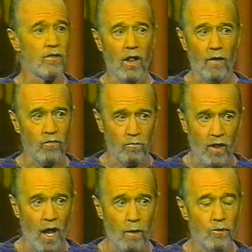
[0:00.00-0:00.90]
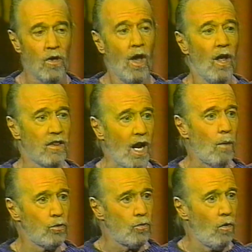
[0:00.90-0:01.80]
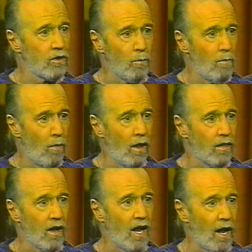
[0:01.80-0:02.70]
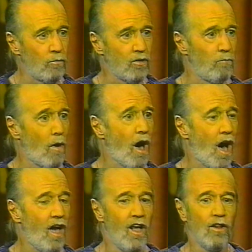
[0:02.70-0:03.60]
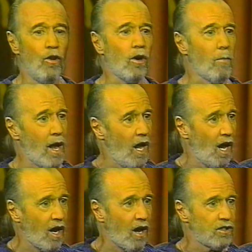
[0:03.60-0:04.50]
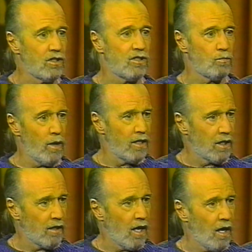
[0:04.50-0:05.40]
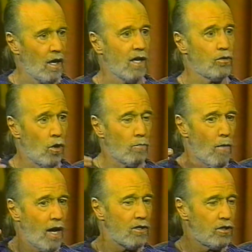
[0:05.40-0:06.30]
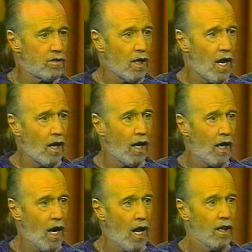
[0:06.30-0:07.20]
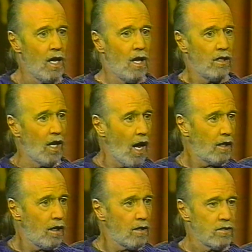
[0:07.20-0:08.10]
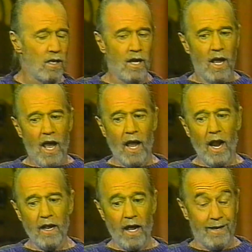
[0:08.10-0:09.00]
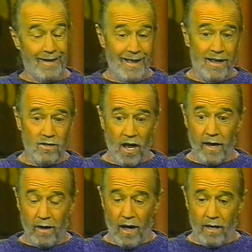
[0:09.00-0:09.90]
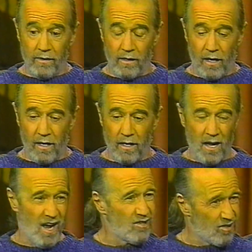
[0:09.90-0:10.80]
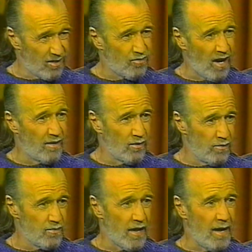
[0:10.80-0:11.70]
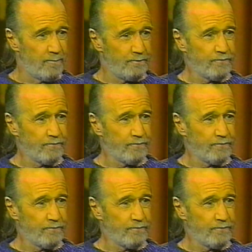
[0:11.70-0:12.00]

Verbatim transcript: I still have some tapes that I would talk to my mother, and I would say, "Ma, look at my haircut." She says, "Where'd you get that haircut?" I said, "Look, Ma, this is the haircut I got. Do you like this?" And I guess I consciously tried to lose that.